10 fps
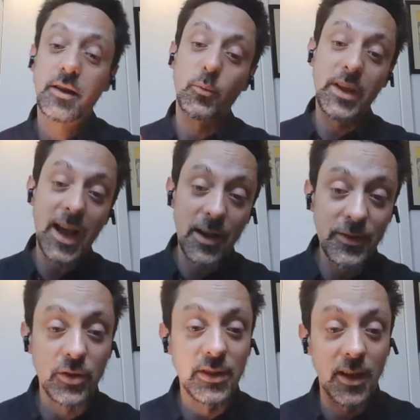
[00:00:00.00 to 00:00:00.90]
we have an
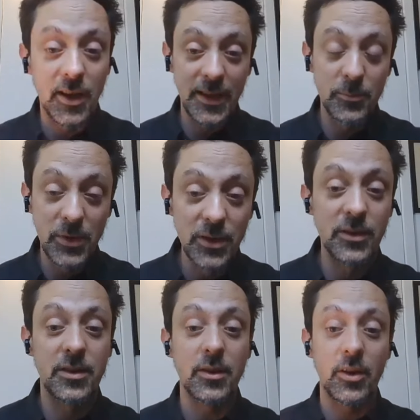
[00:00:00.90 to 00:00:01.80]
online
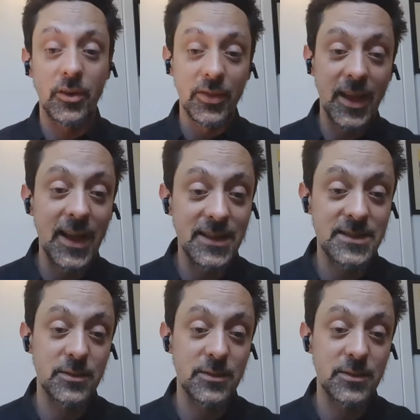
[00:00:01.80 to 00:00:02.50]
MOOC on that.